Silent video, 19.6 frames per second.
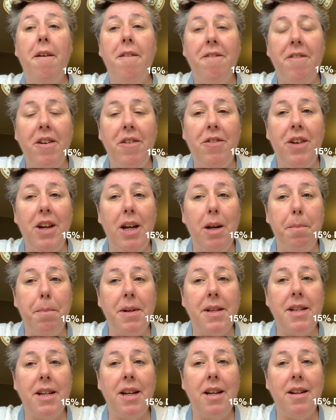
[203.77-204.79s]

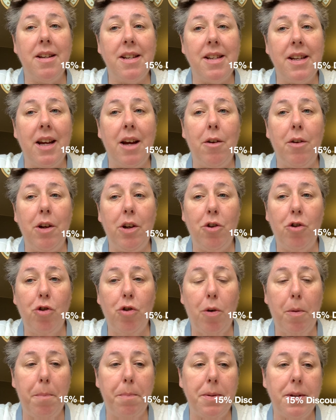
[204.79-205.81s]
15% discount in
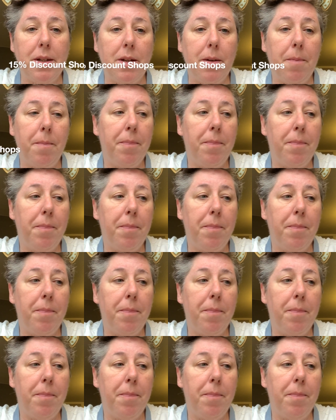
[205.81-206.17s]
shops.